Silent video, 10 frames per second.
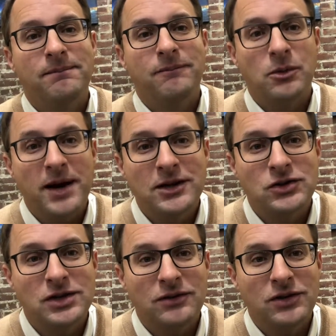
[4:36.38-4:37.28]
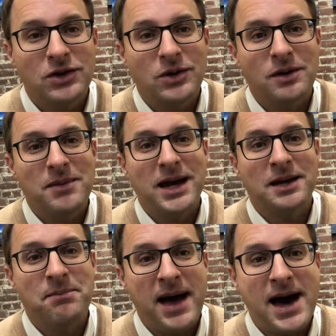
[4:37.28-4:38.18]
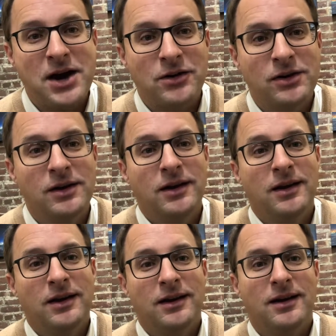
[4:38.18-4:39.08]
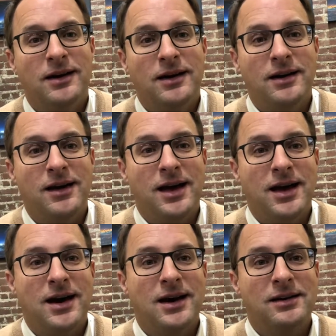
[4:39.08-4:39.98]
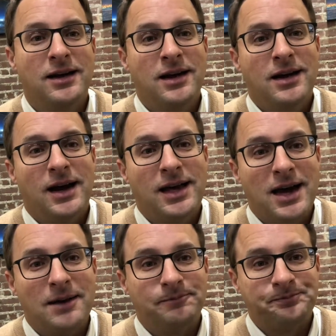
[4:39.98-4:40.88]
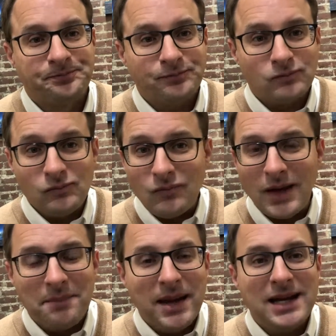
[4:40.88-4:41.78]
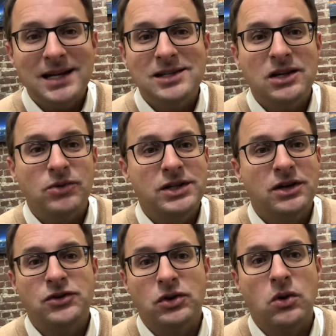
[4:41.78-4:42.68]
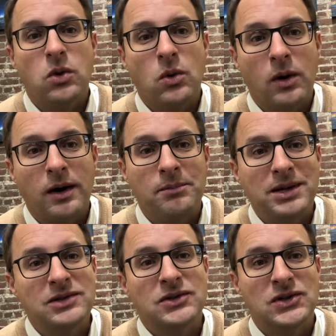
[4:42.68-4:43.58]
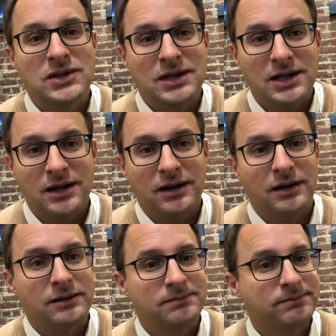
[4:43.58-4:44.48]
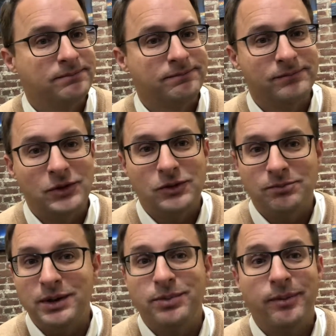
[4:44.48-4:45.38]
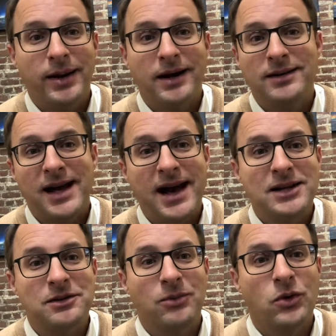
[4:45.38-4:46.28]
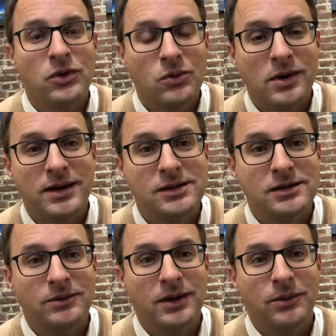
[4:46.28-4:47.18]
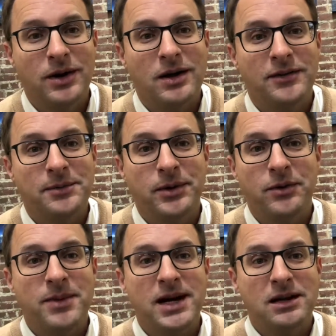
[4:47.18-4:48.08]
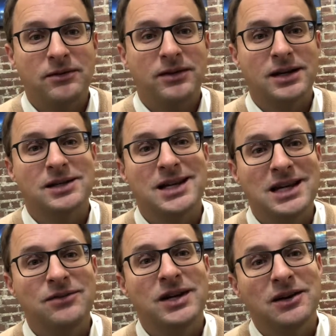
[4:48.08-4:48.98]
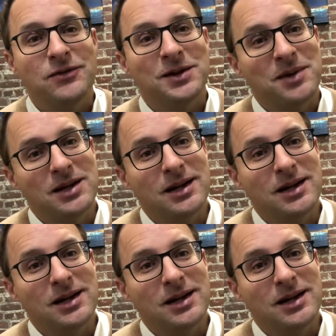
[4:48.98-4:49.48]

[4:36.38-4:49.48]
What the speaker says: remind yourself to do it, make it a pattern, and again, make it easy, reach out to your core, be sincere, be prepared to ask more than once, right? We all have to be reminded of things, even if it